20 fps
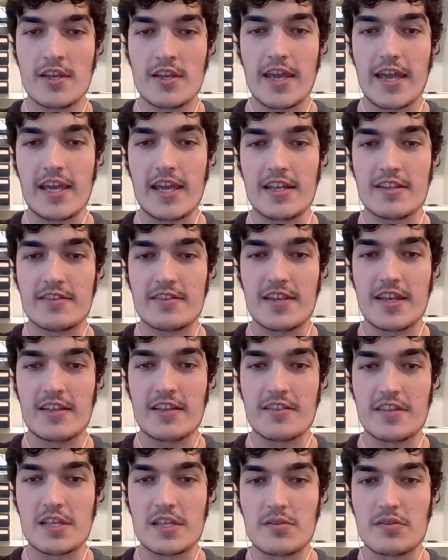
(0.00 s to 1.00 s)
and
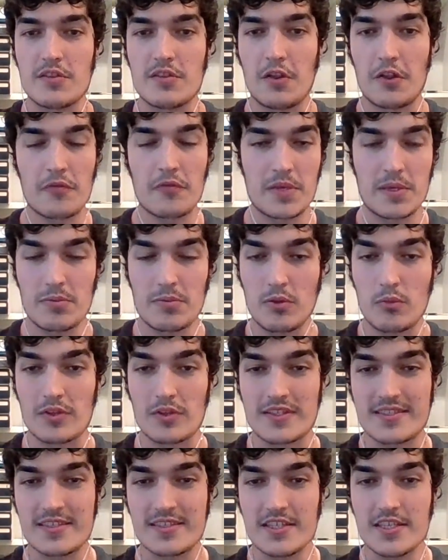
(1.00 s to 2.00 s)
that a lot of people will
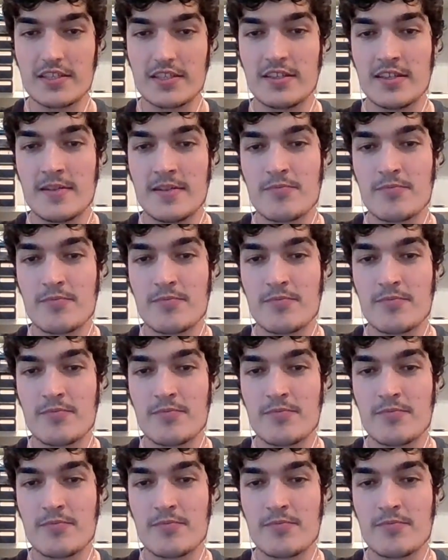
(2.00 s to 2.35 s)
see it,